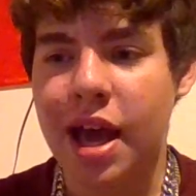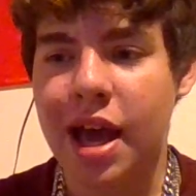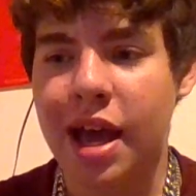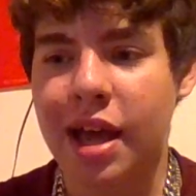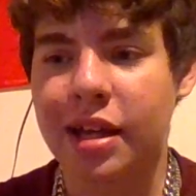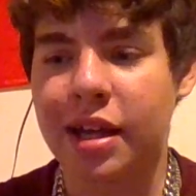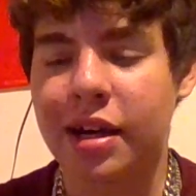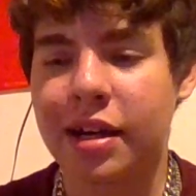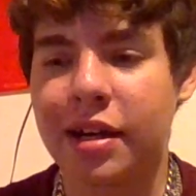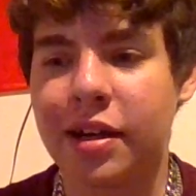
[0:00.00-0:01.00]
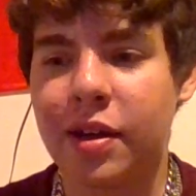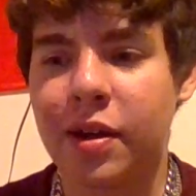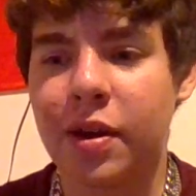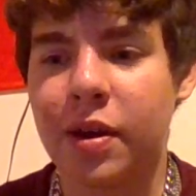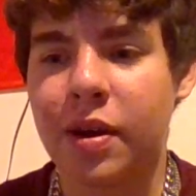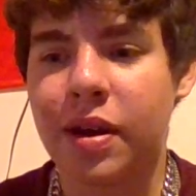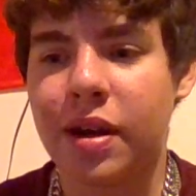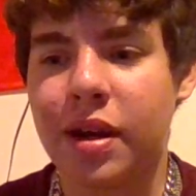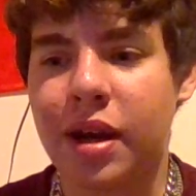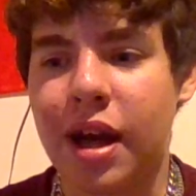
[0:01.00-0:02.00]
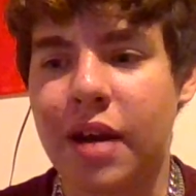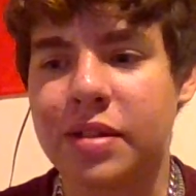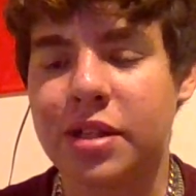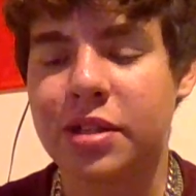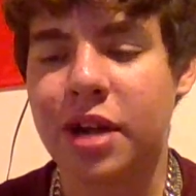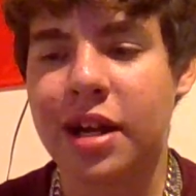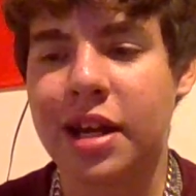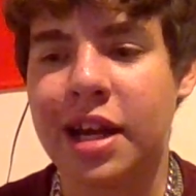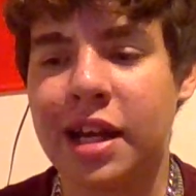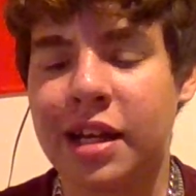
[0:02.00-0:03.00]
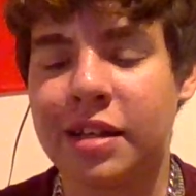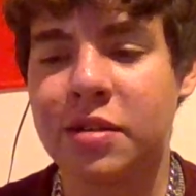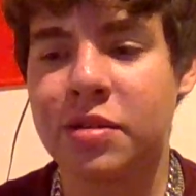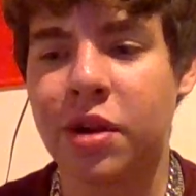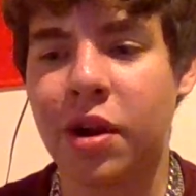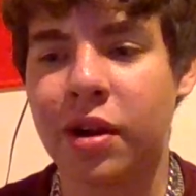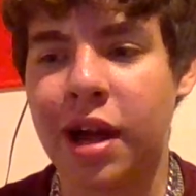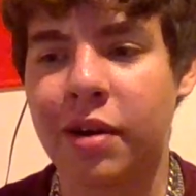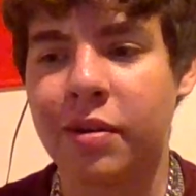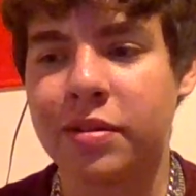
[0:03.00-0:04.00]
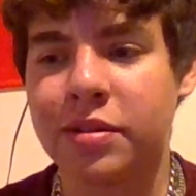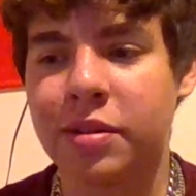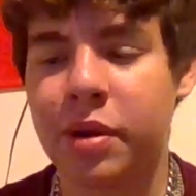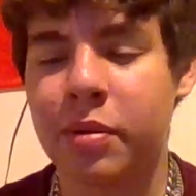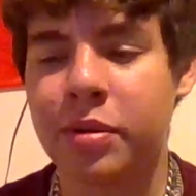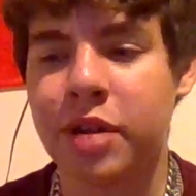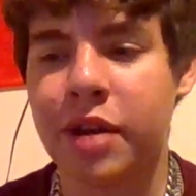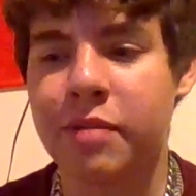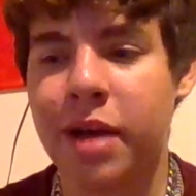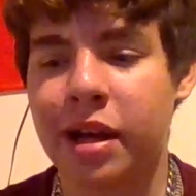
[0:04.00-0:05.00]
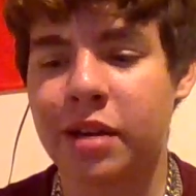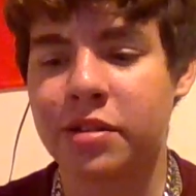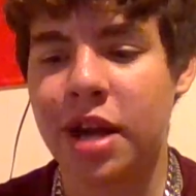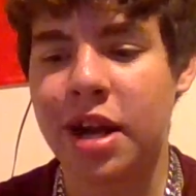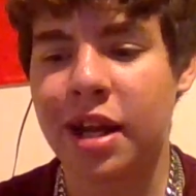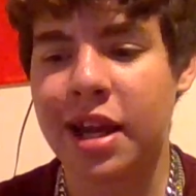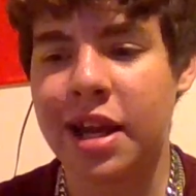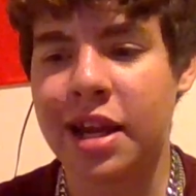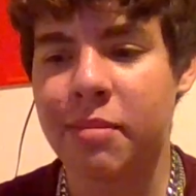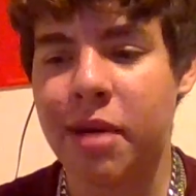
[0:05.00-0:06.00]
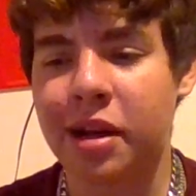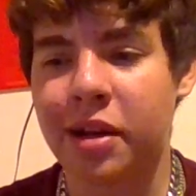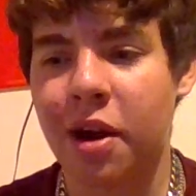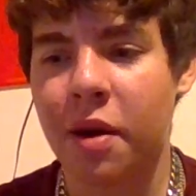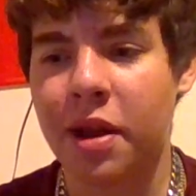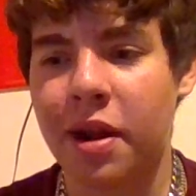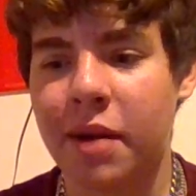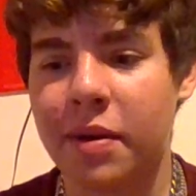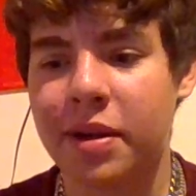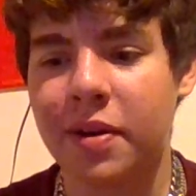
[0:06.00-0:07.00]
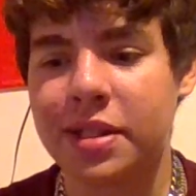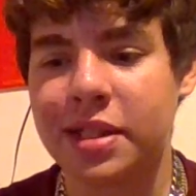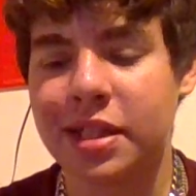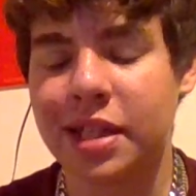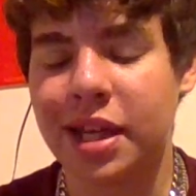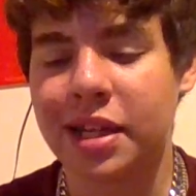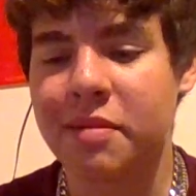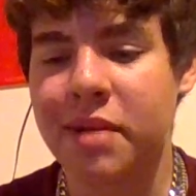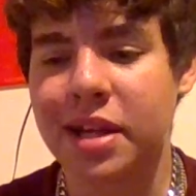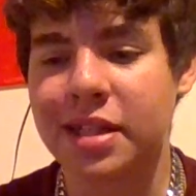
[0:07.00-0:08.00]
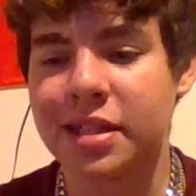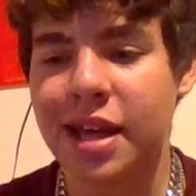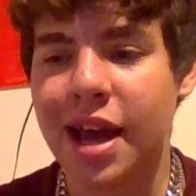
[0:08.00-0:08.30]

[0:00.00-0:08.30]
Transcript: and I was like trying to eat it because it was dark out. So like when we were driving back, I was trying to like eat it in the back of the car without anyone noticing, like a dumbass.